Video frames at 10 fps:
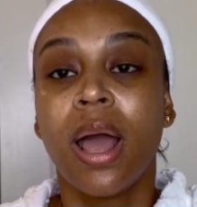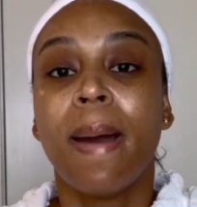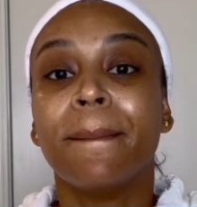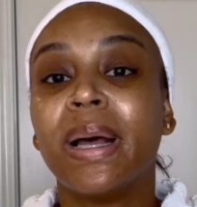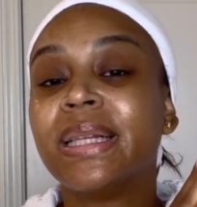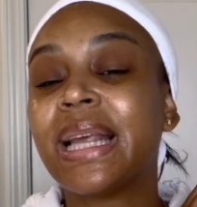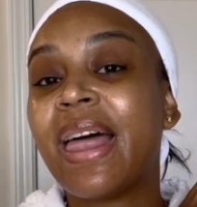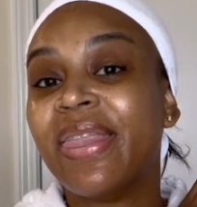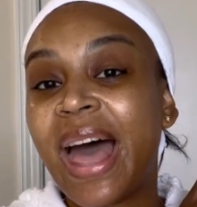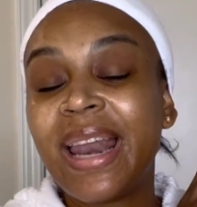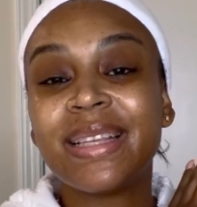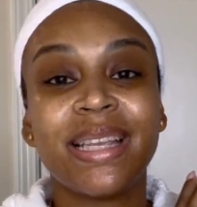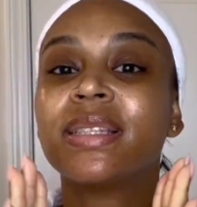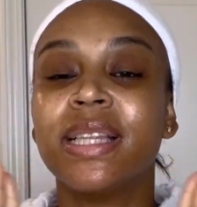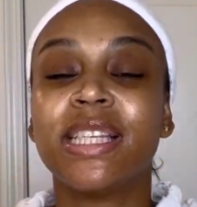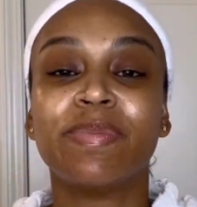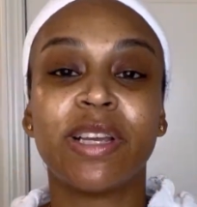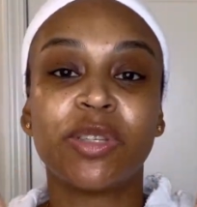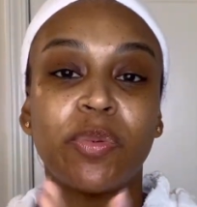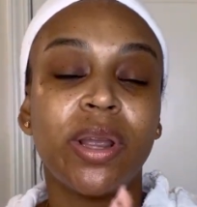But that is it. This is my
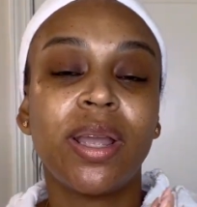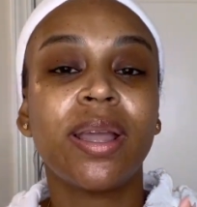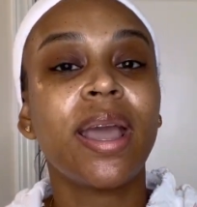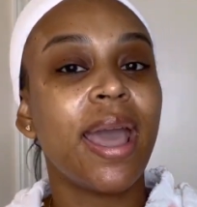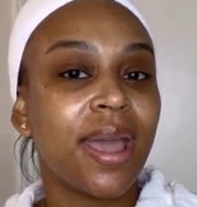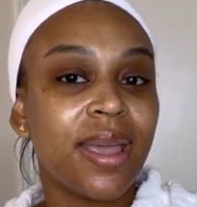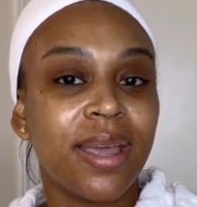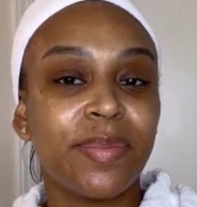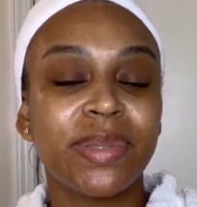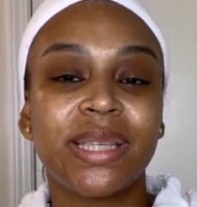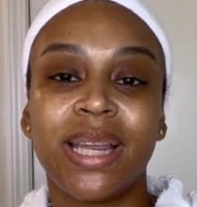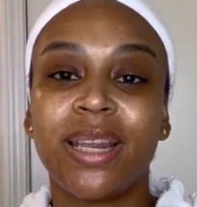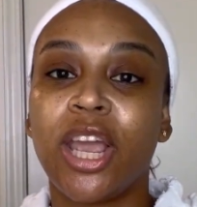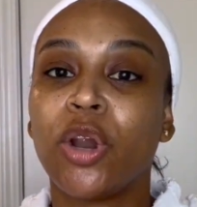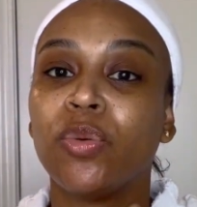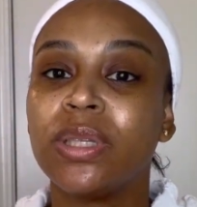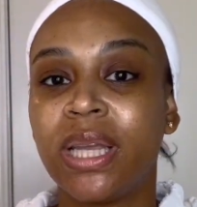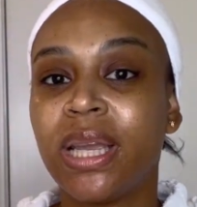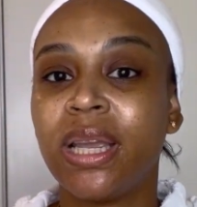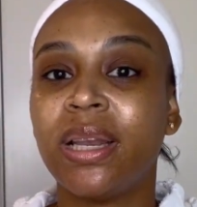spring AM skincare
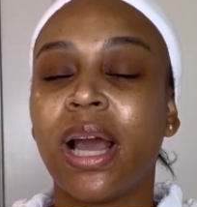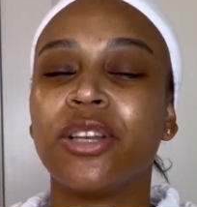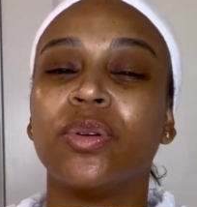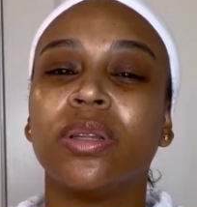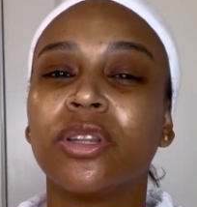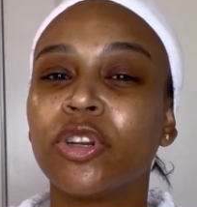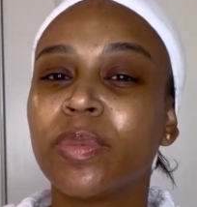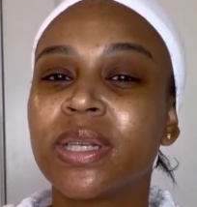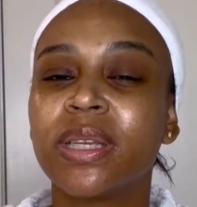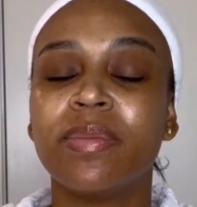routine. I do a little bit of something